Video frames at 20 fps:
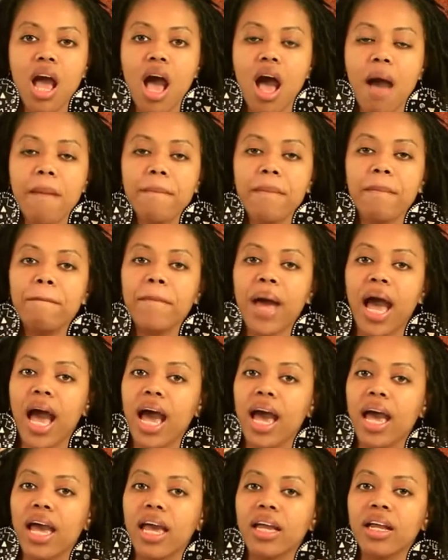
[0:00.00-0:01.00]
Um,
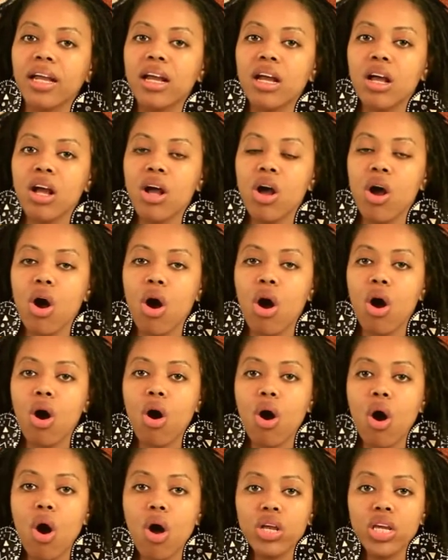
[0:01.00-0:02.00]
my
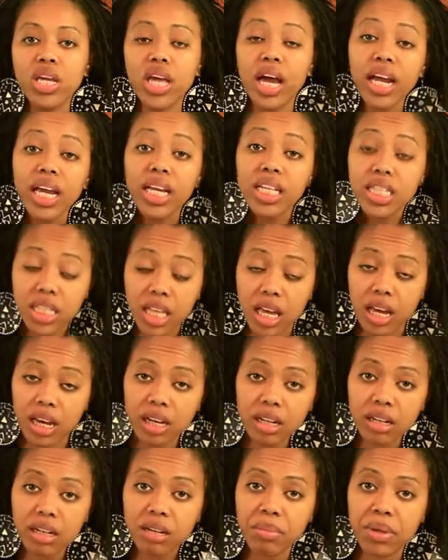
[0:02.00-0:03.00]
youngest
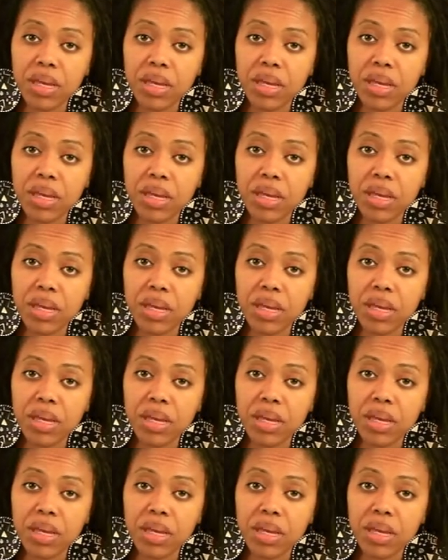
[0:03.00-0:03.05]
son,